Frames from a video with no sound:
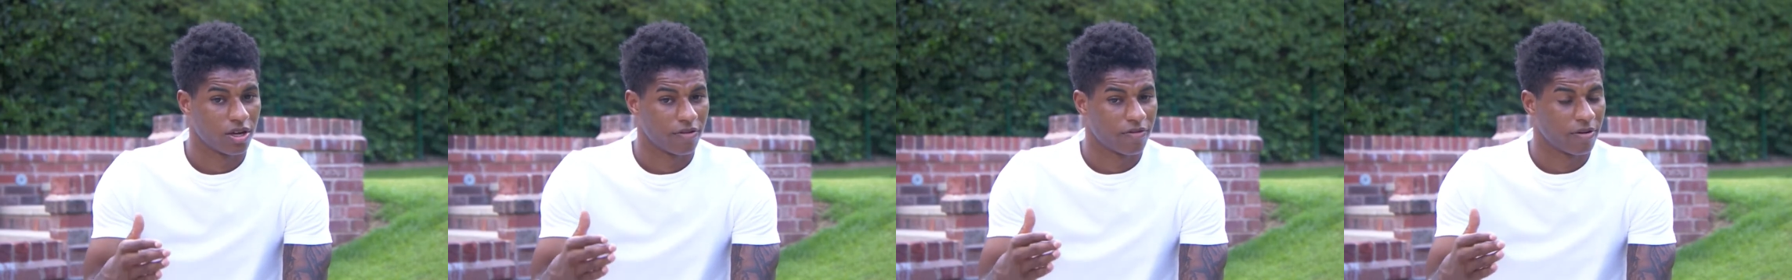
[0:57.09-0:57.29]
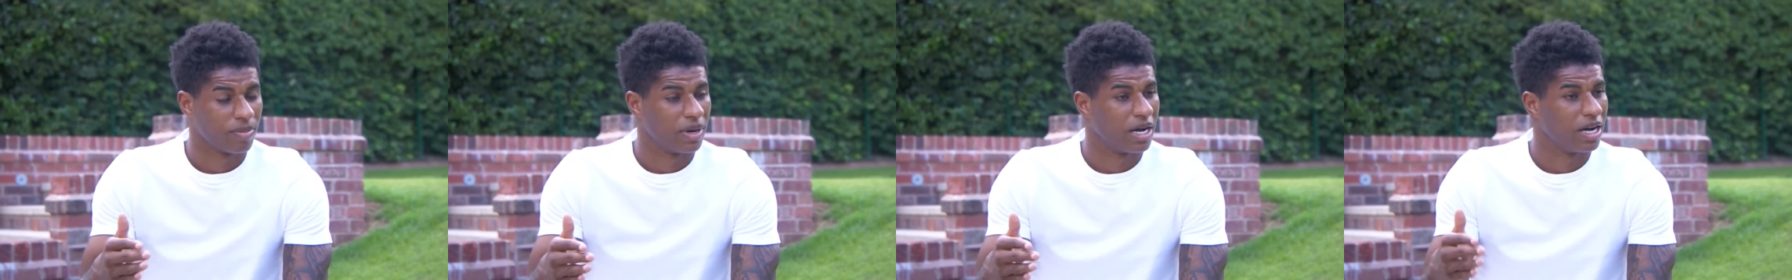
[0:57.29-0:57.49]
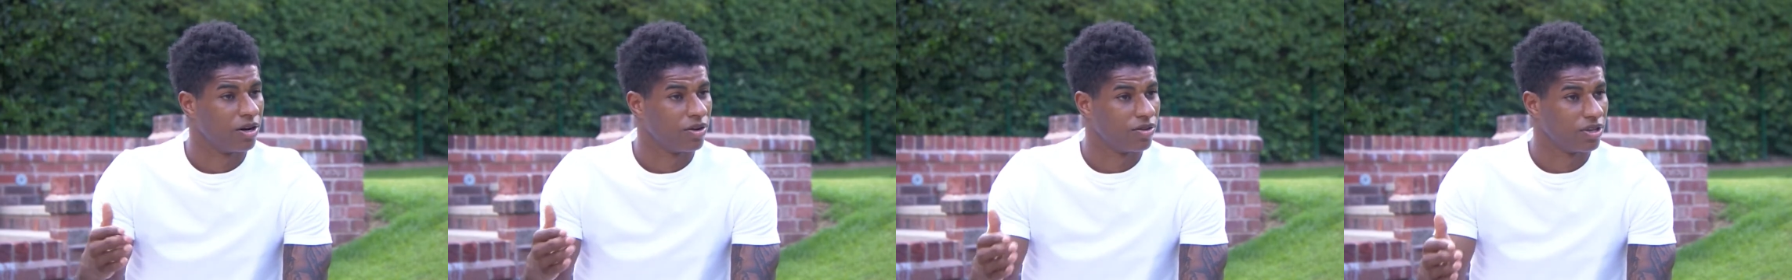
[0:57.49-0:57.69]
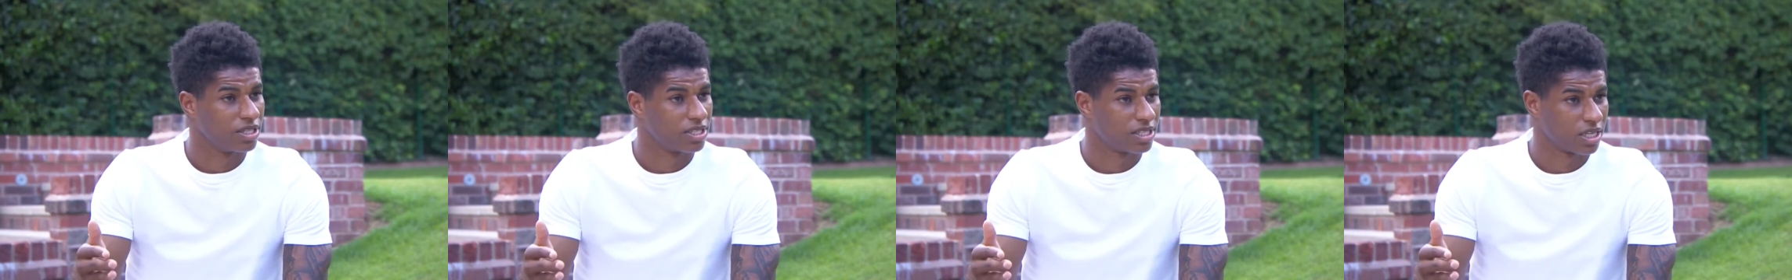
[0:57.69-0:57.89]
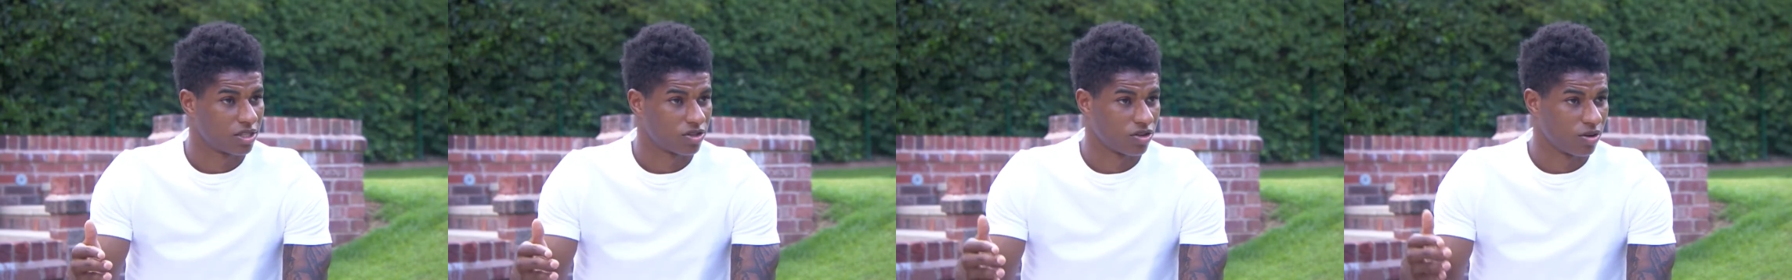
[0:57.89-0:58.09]
I think my eldest
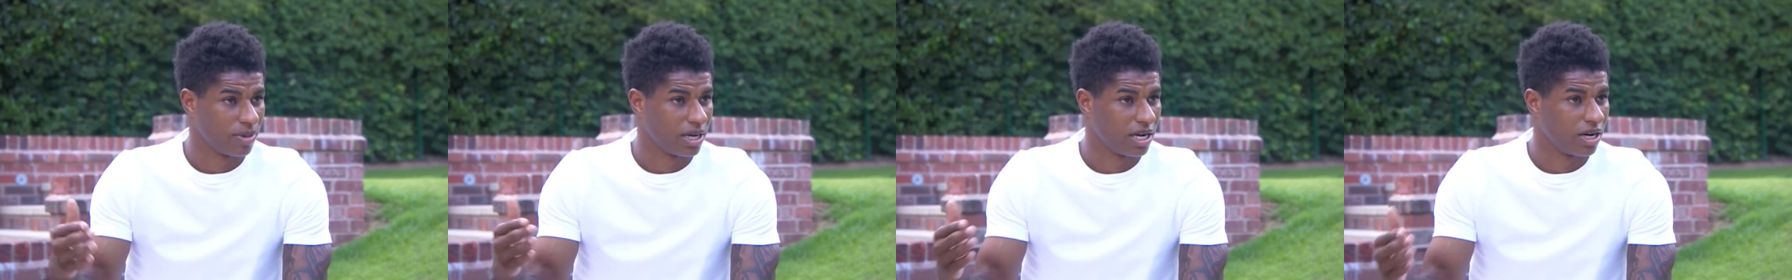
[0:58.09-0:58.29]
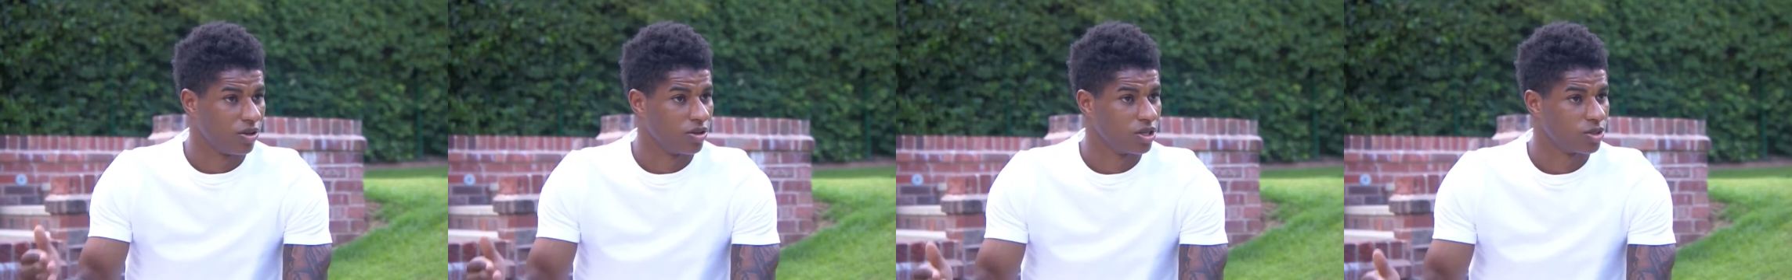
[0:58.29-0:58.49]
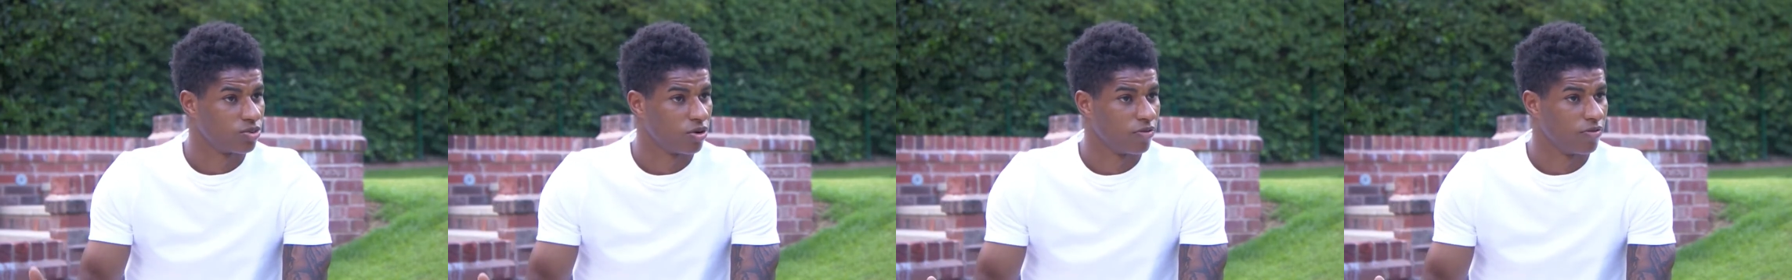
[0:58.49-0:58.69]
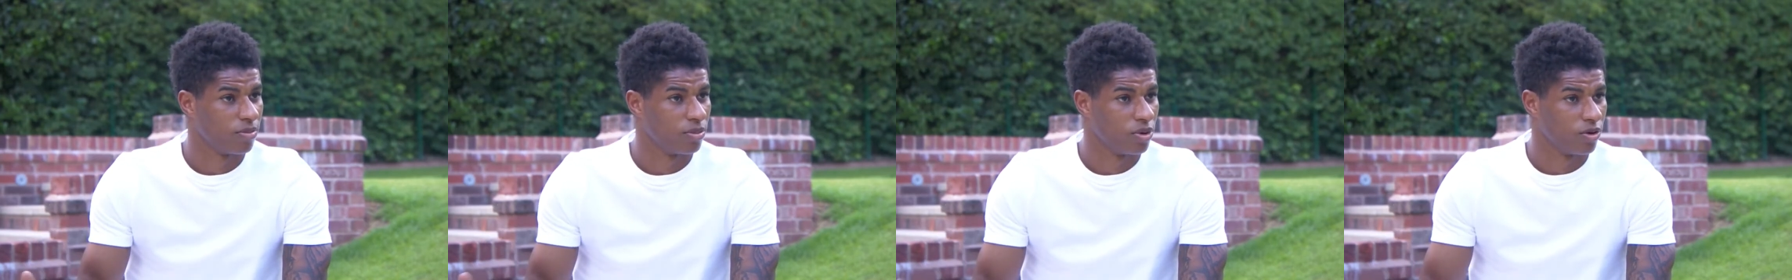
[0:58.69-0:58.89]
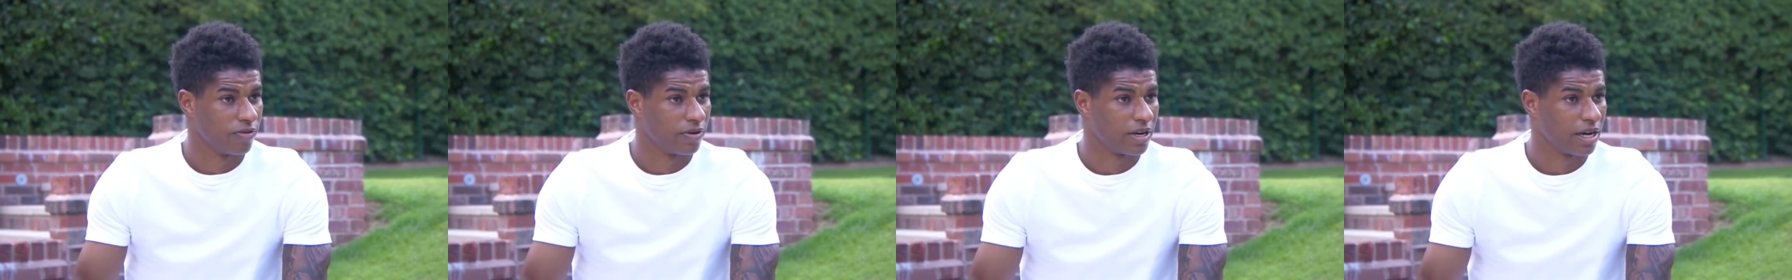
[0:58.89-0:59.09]
sister and my eldest brother
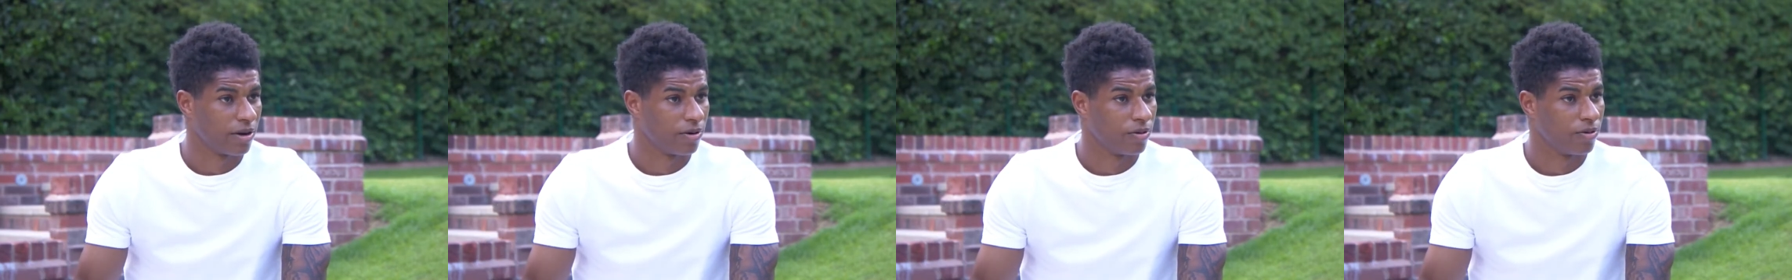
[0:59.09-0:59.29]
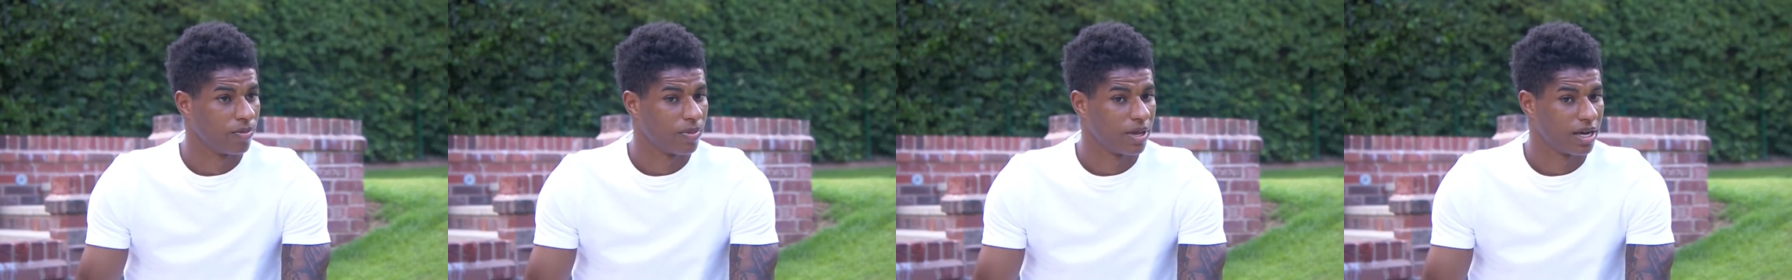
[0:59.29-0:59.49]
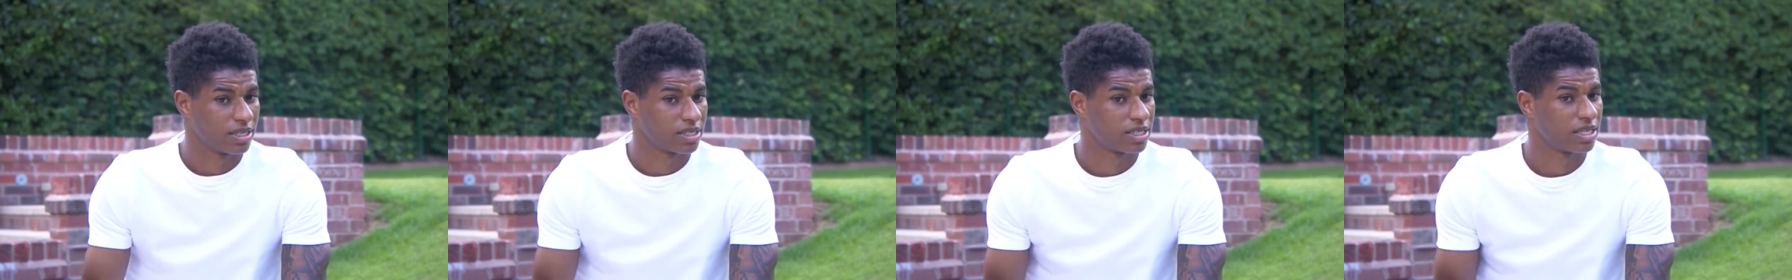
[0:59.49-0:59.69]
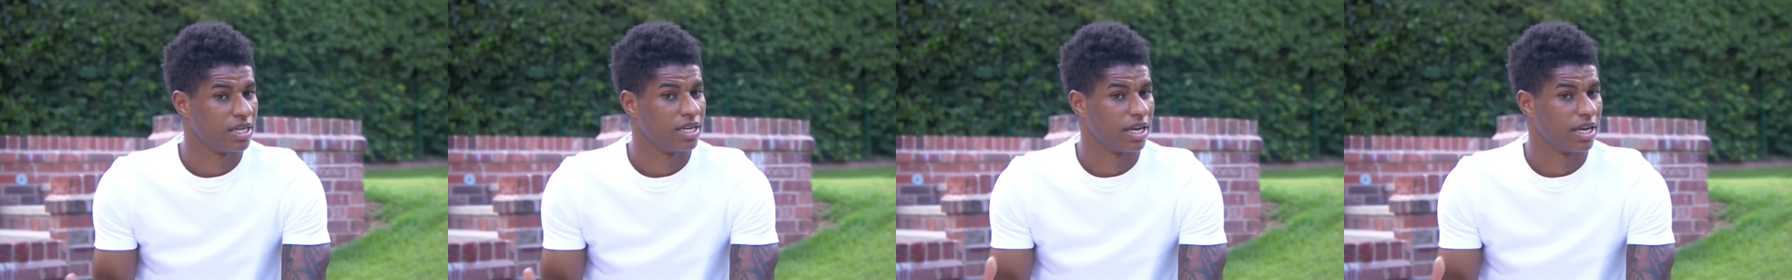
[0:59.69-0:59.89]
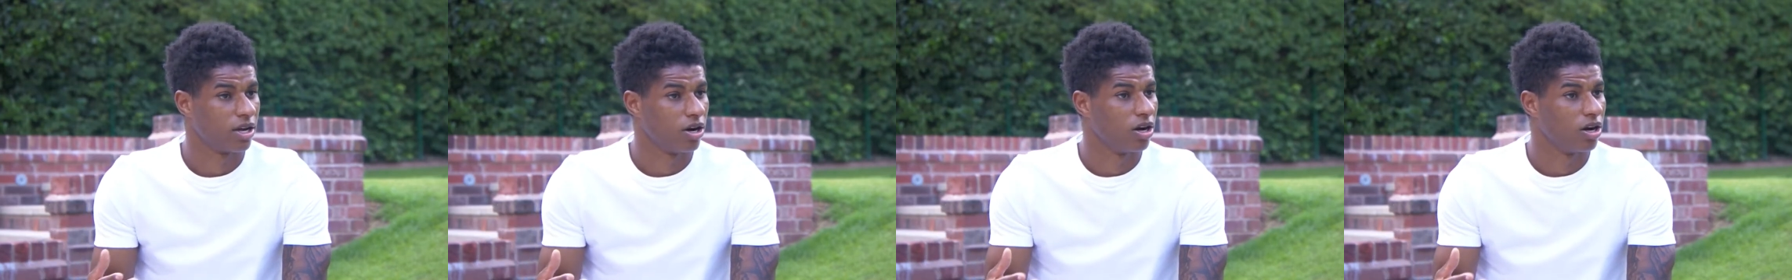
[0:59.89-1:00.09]
moved out, I seen
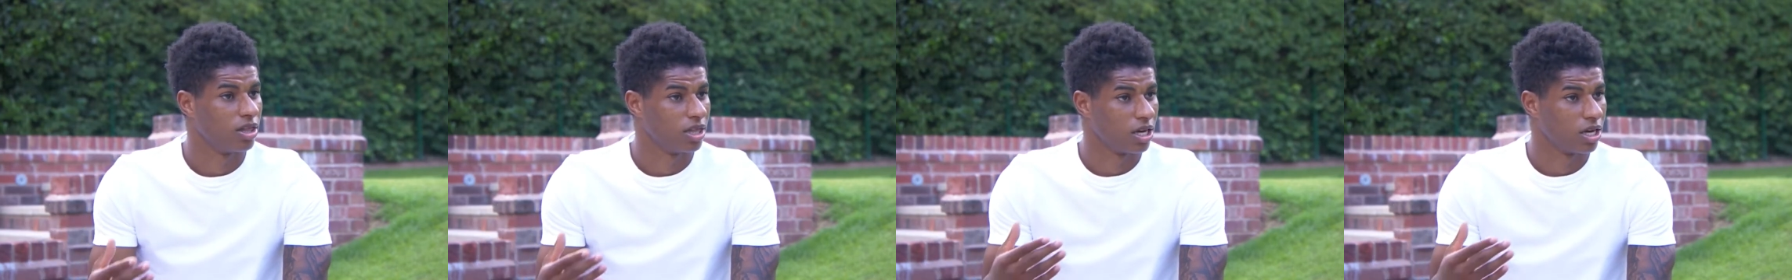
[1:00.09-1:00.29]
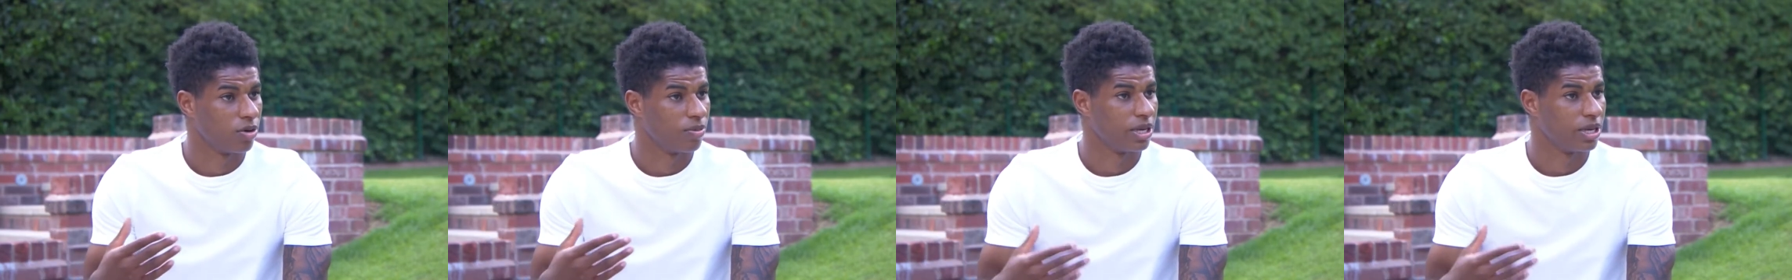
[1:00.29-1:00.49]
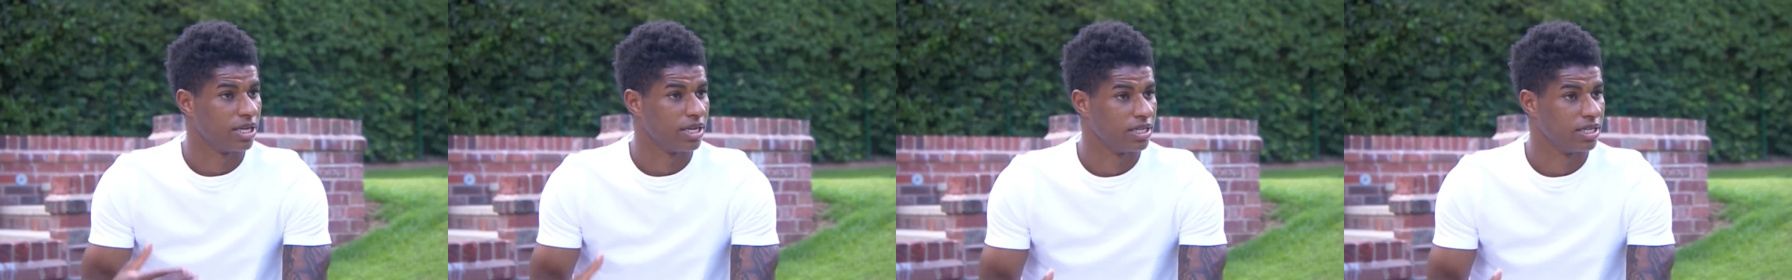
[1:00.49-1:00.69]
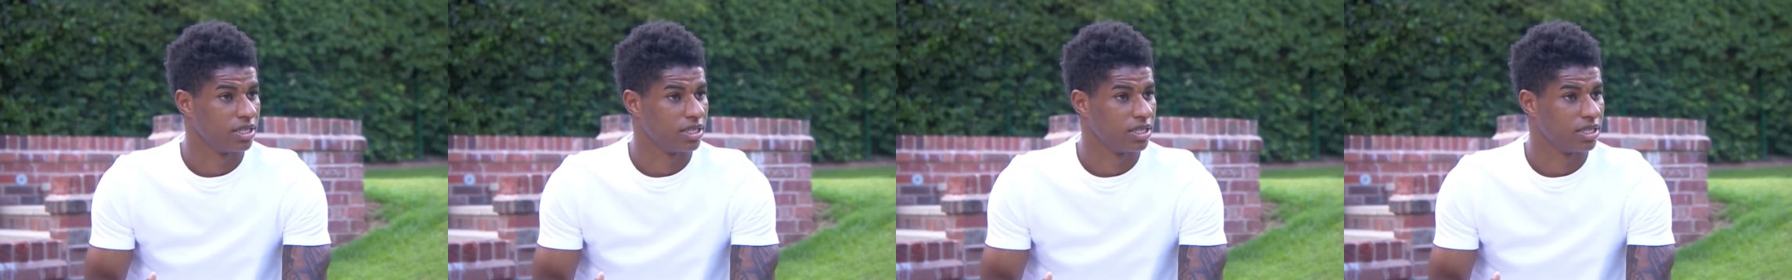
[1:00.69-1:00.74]
it got a little bit